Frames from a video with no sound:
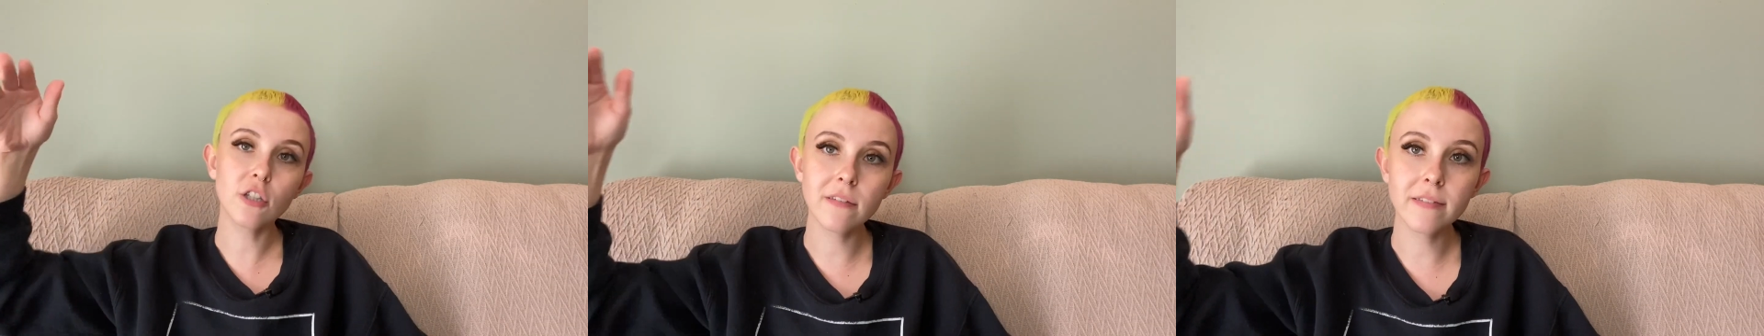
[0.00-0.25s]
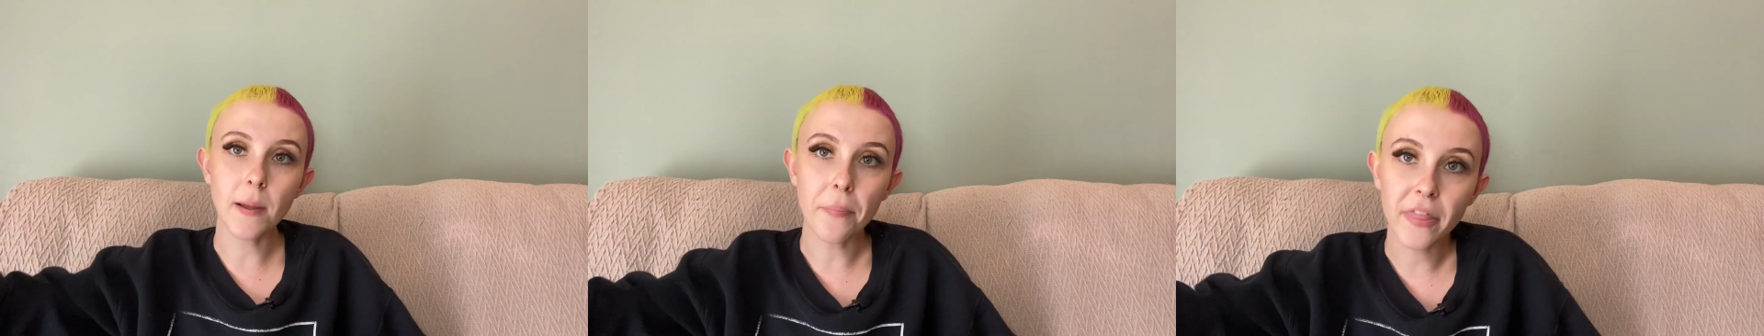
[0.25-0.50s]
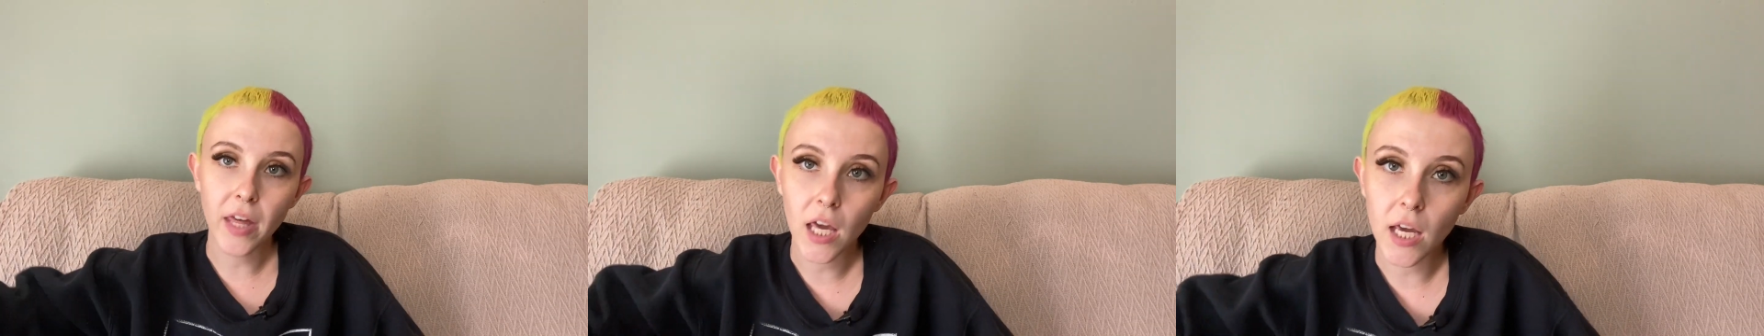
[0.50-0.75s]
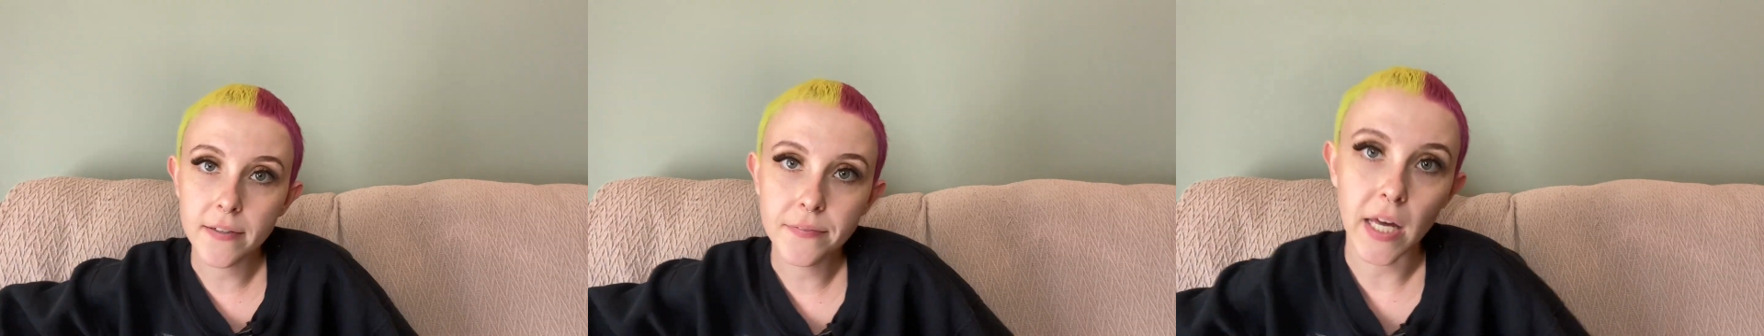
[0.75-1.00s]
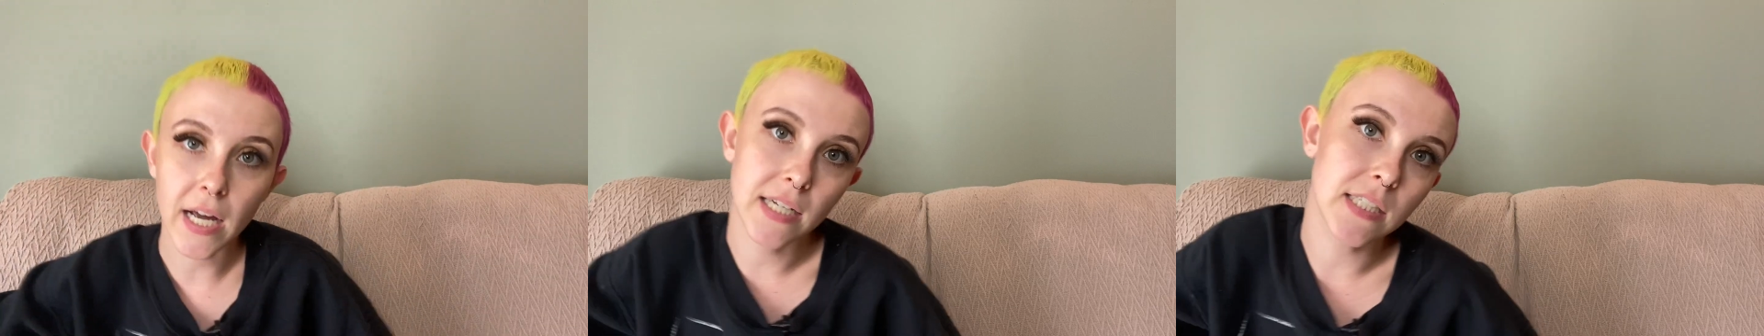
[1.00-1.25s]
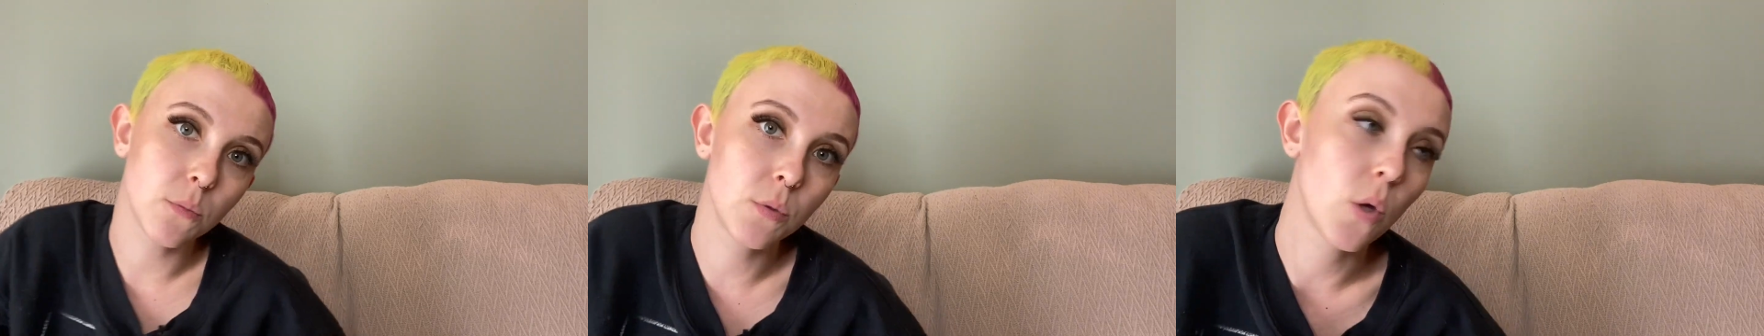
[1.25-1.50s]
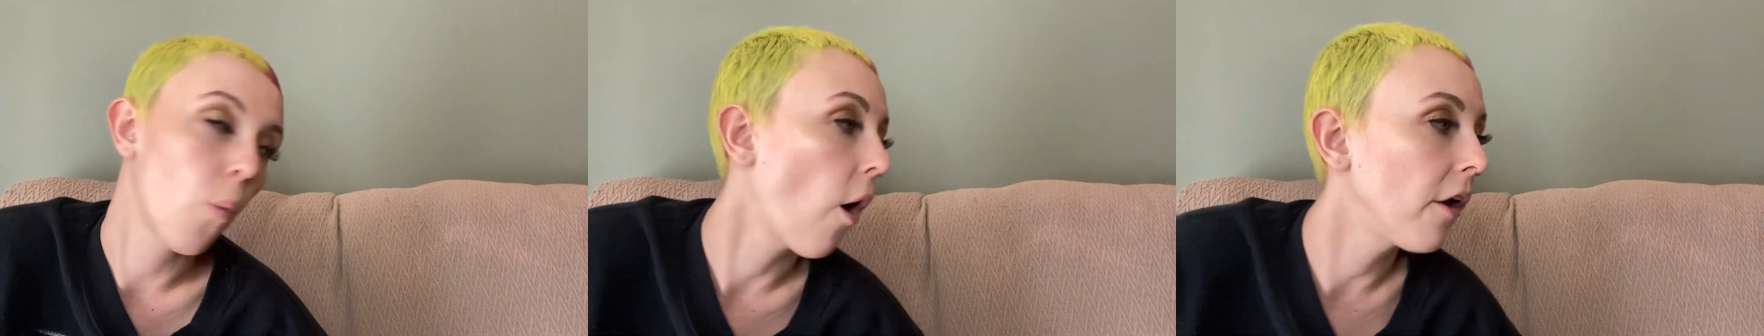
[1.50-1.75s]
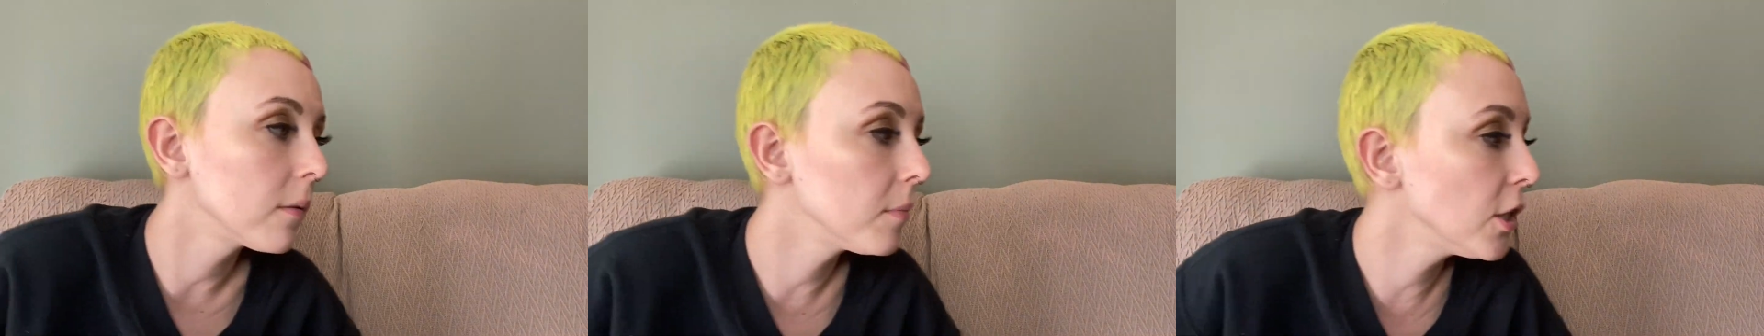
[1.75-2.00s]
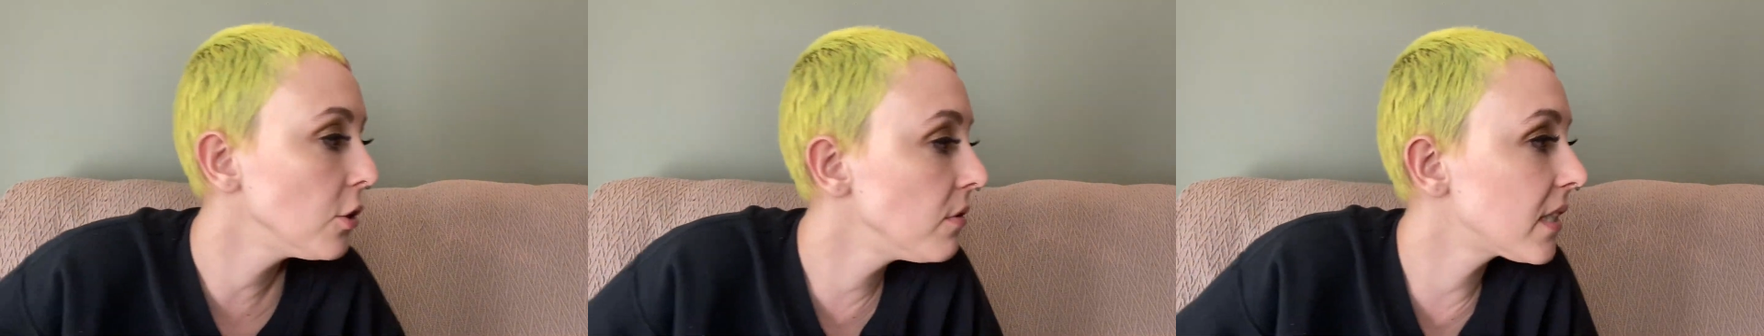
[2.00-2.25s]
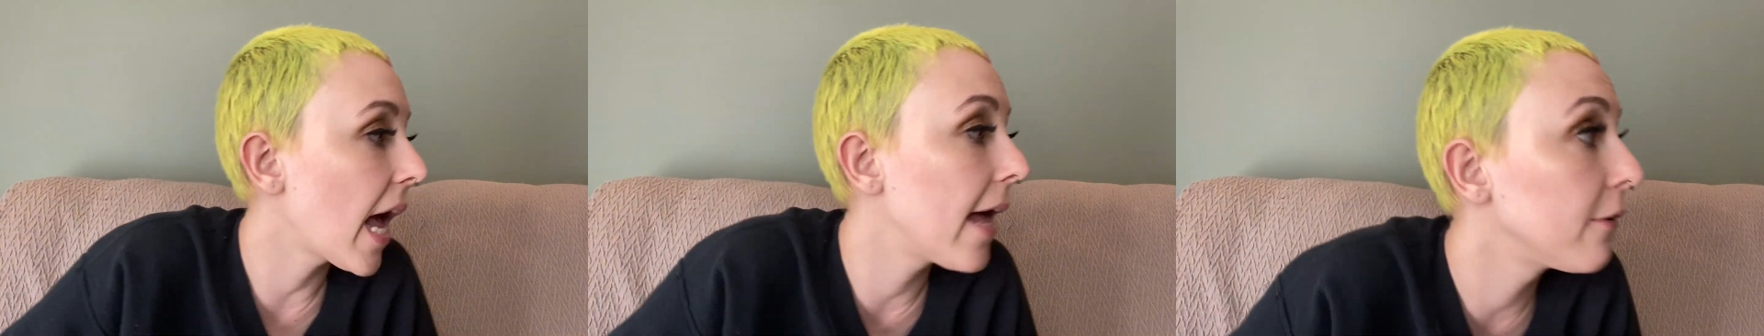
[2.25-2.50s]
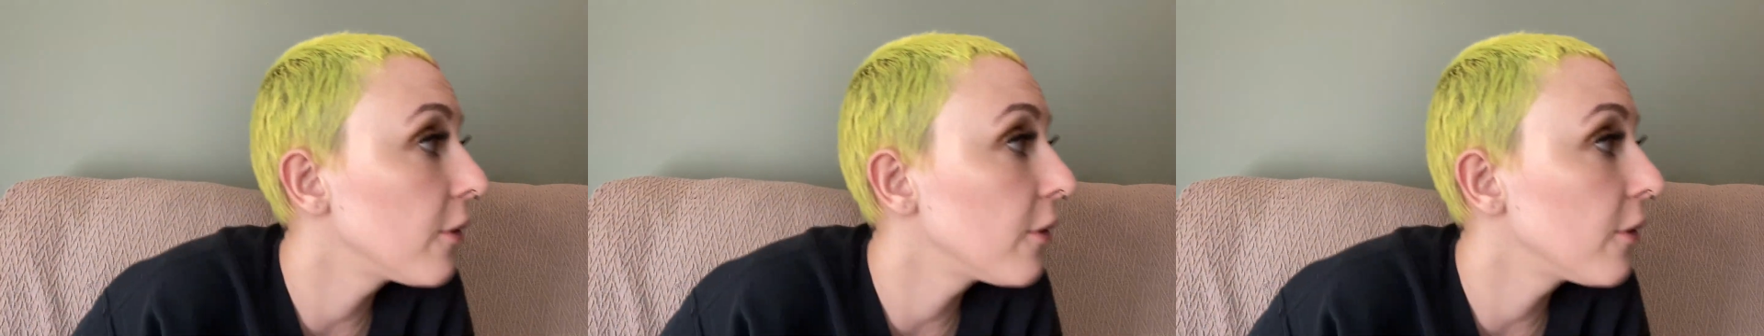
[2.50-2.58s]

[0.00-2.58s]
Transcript: of something like I did with the water balloons? I don't